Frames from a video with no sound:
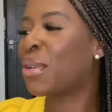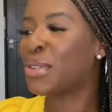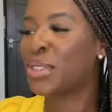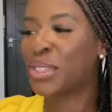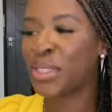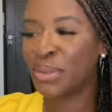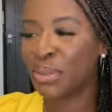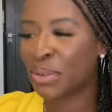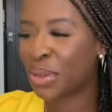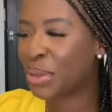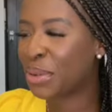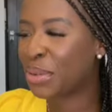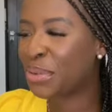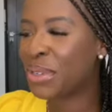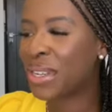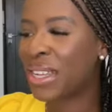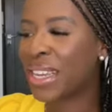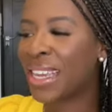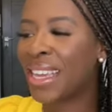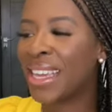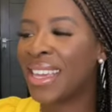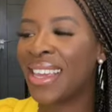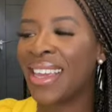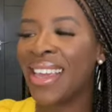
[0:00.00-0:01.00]
too
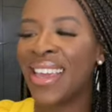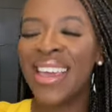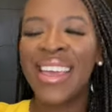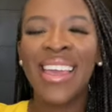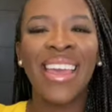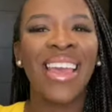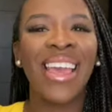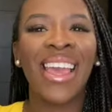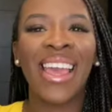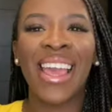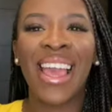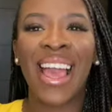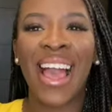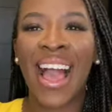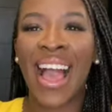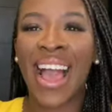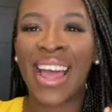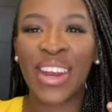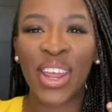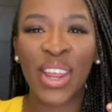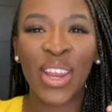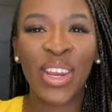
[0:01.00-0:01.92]
oudy. And